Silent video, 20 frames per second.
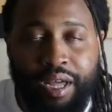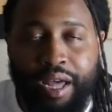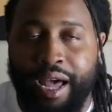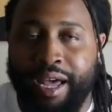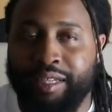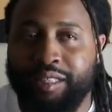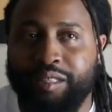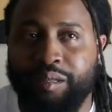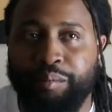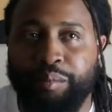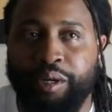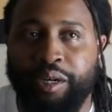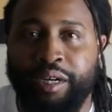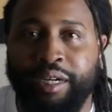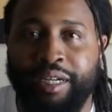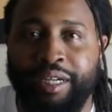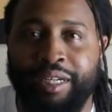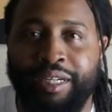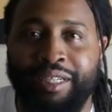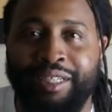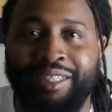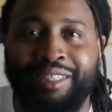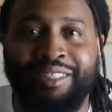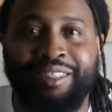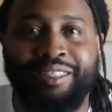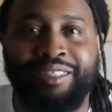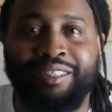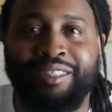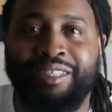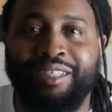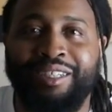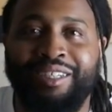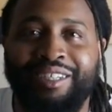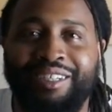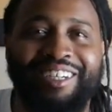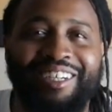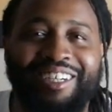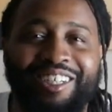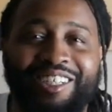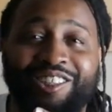Esteban is
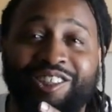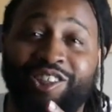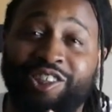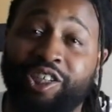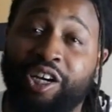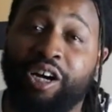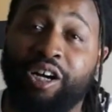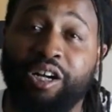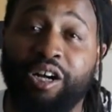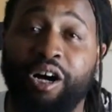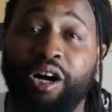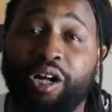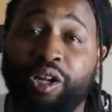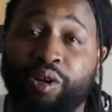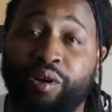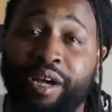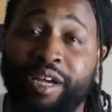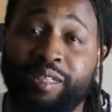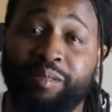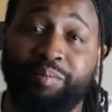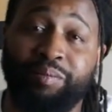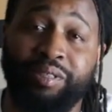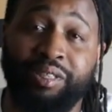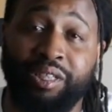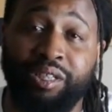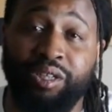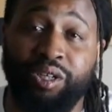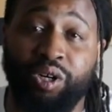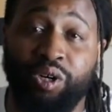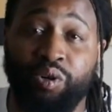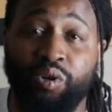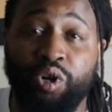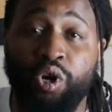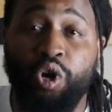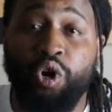Giancarlo Esposito,